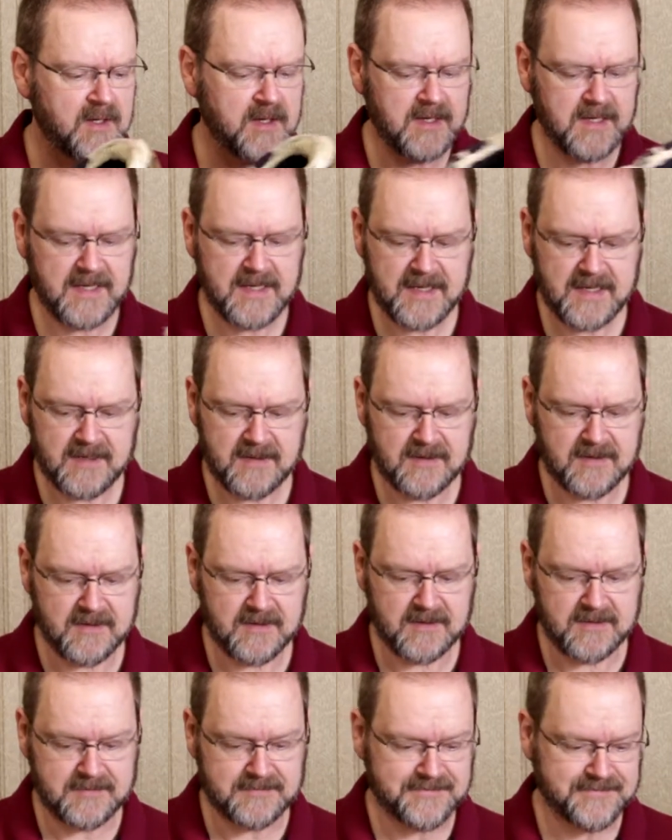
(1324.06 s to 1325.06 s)
And
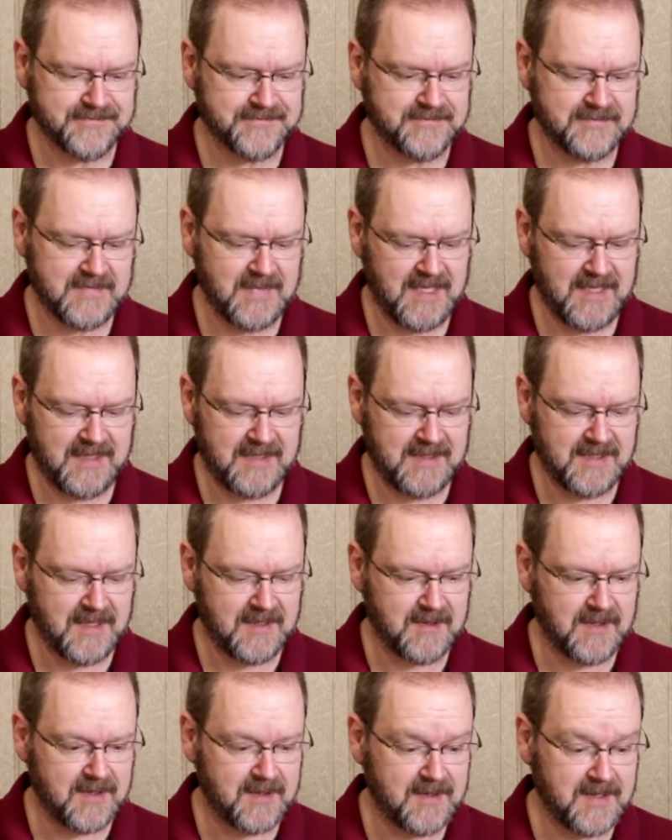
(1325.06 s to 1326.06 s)

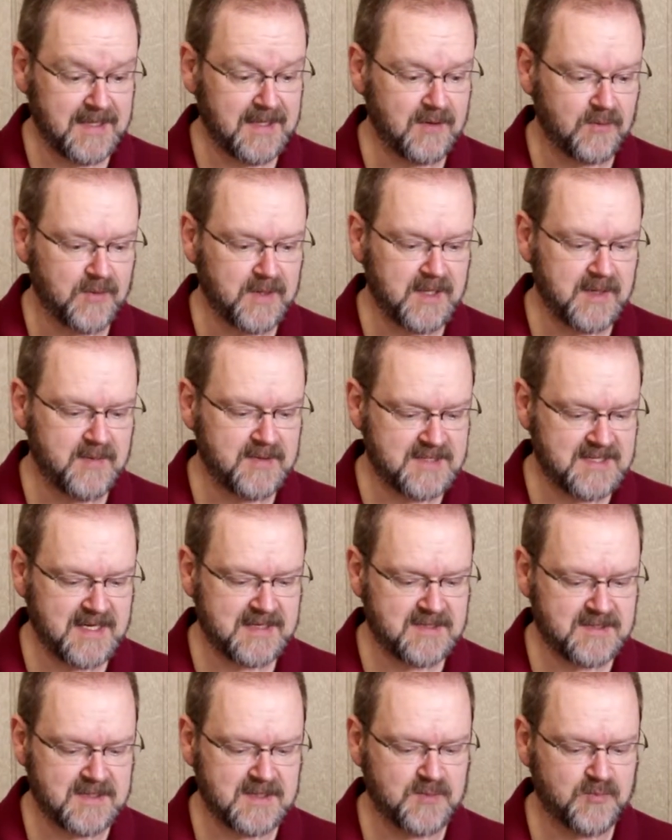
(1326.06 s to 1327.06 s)
the thing that really
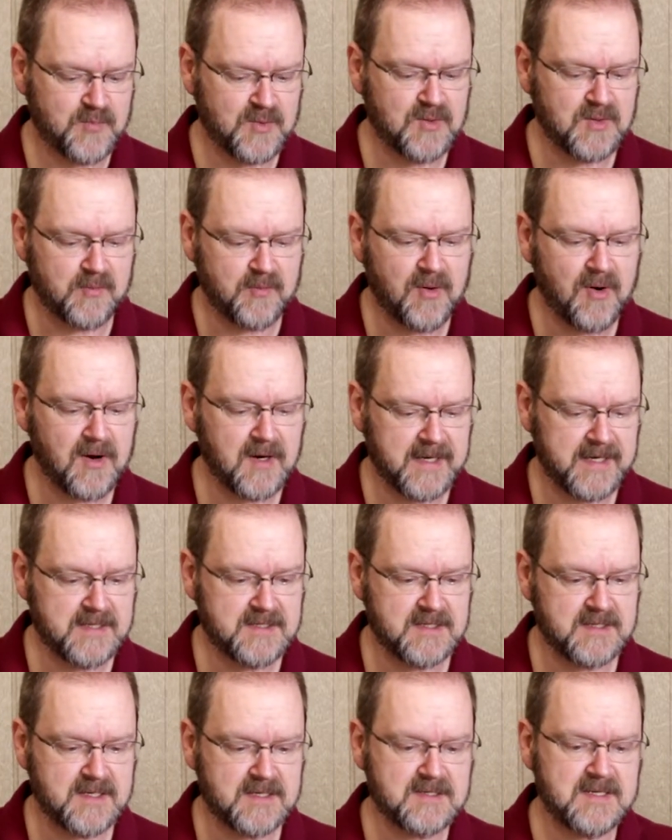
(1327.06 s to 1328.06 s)
sets this boot apart is
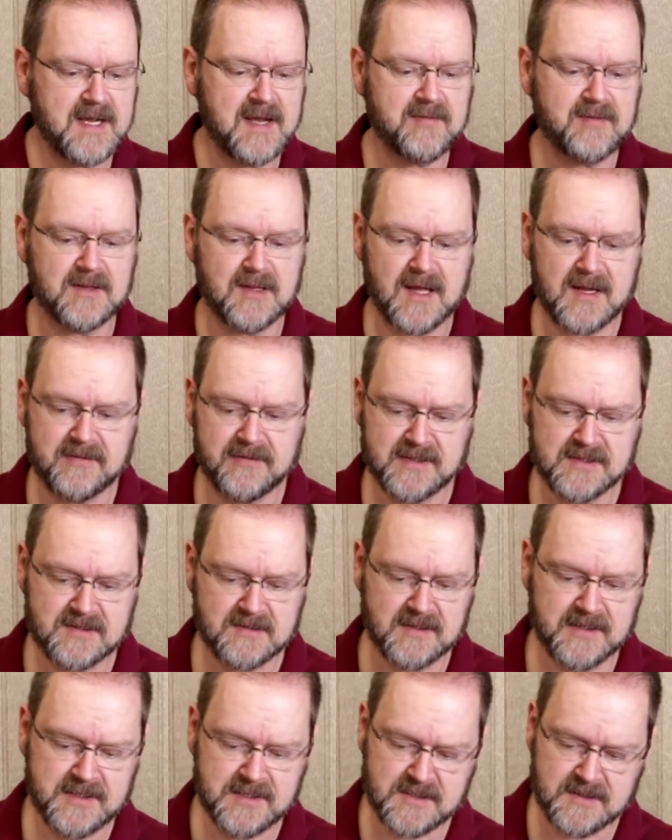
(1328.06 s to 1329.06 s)
it does have a lot of
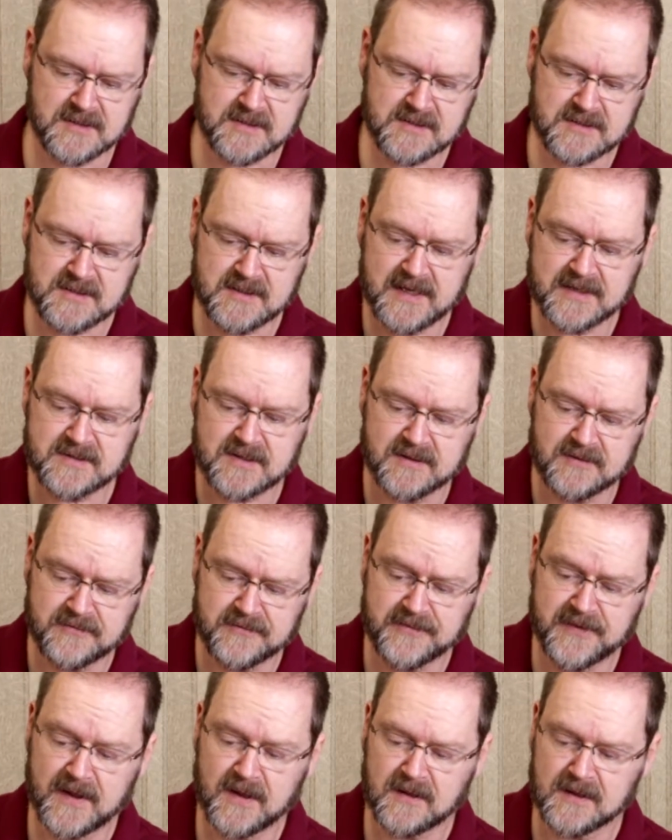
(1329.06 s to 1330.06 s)
insulation. This has a
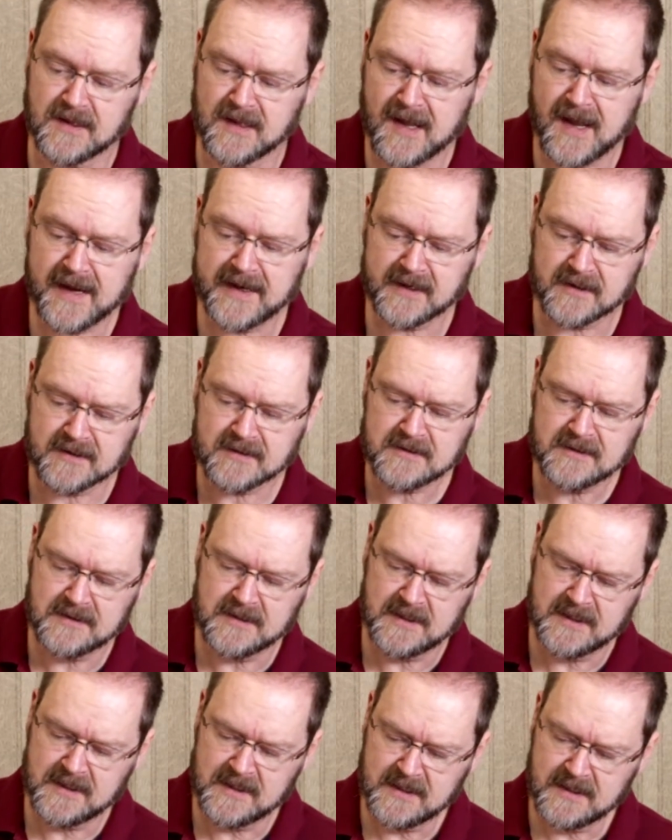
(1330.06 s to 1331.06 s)
felt liner,
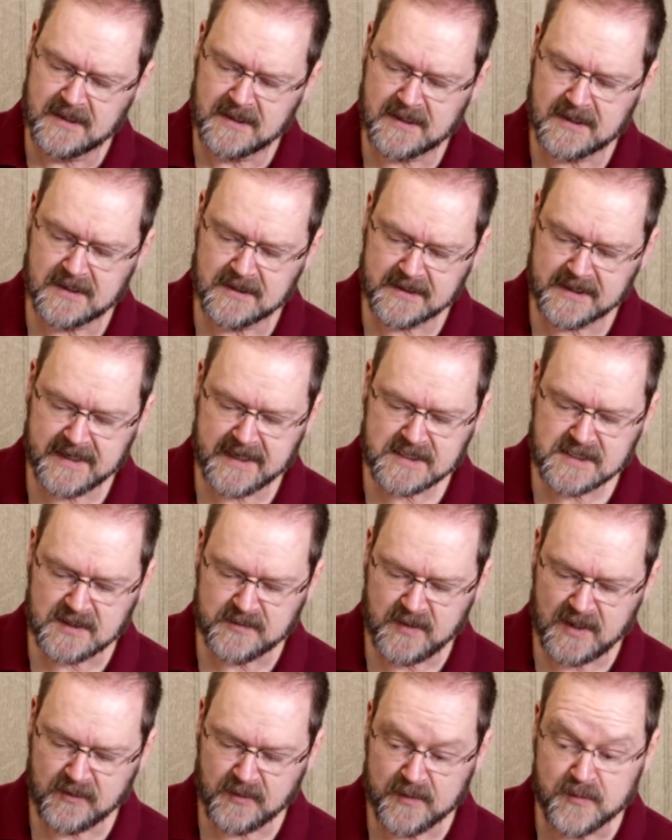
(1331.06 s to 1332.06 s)
can actually
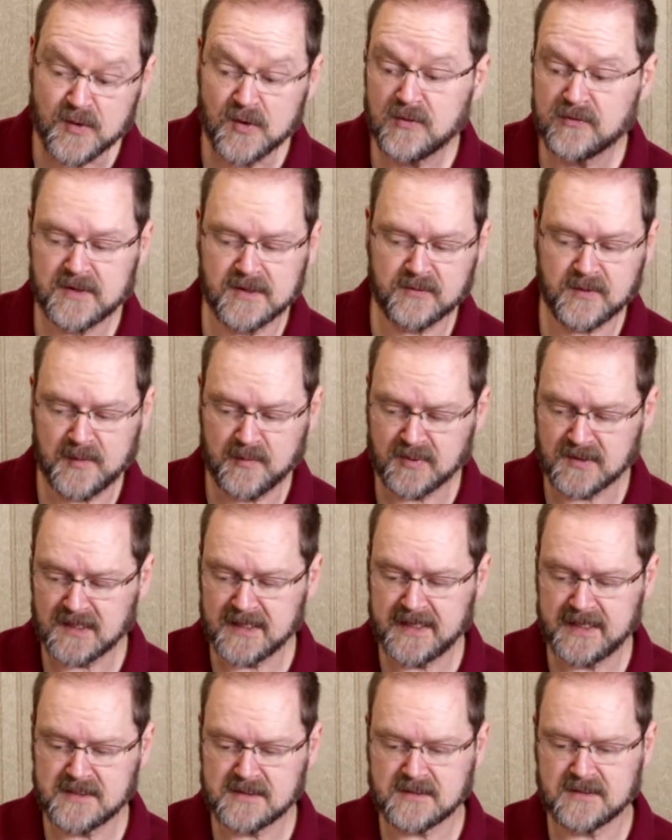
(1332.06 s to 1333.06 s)
be removed and
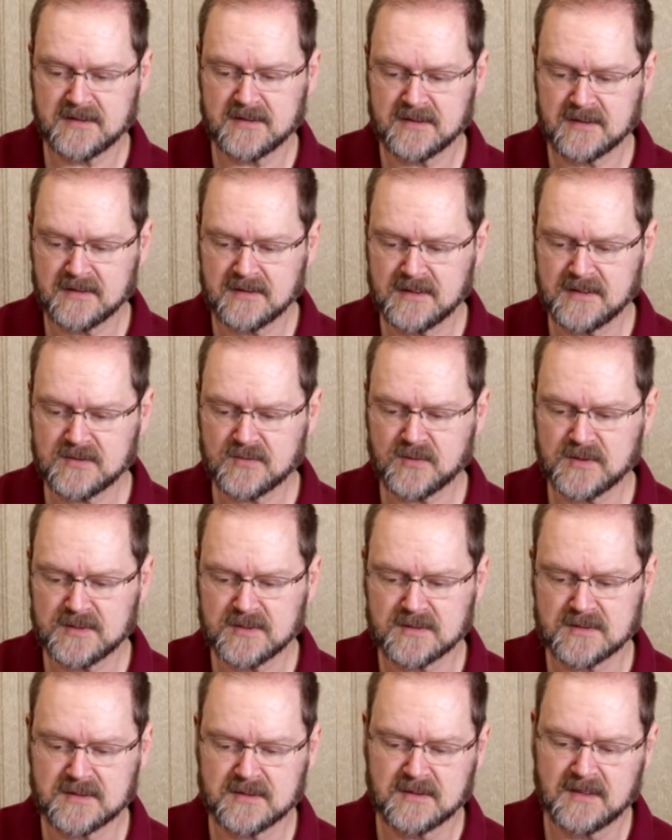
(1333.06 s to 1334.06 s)
replaced. And this
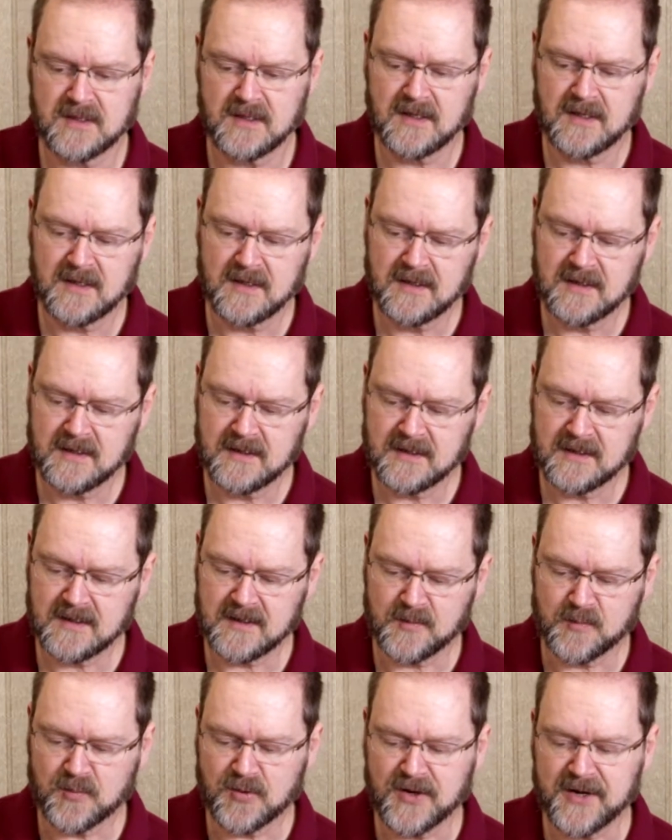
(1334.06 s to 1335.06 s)
one's
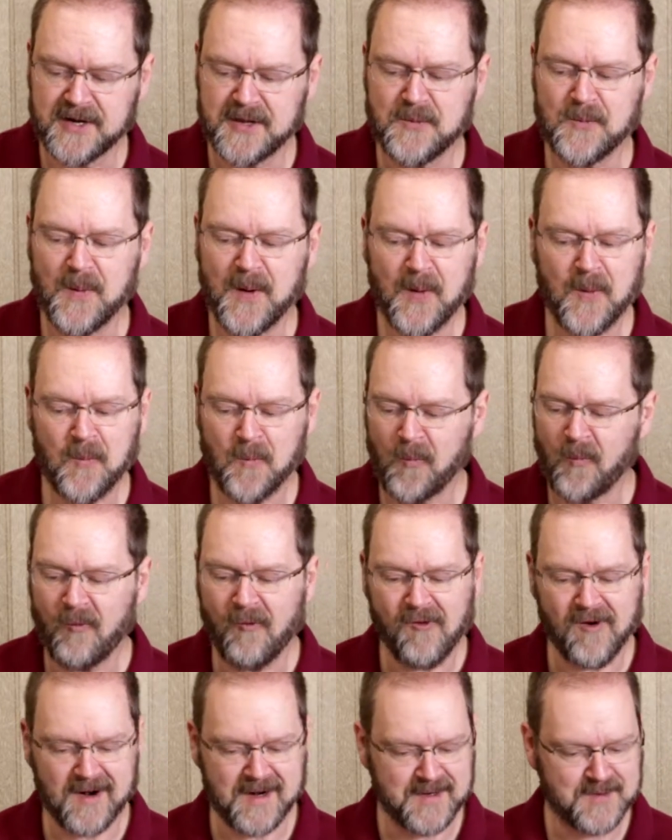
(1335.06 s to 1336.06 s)
pretty well
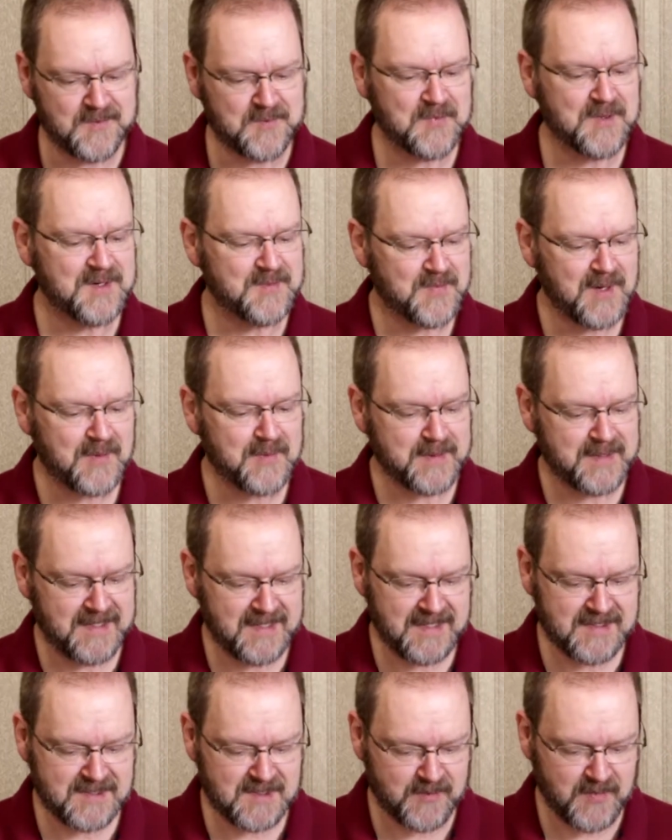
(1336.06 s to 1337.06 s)
worn. It probably
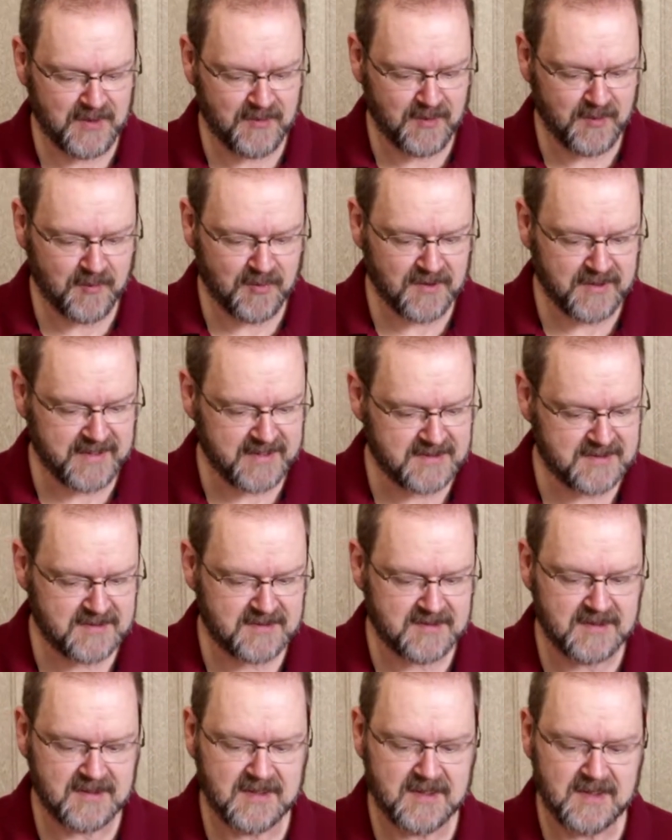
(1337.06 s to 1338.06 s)
needs to be replaced.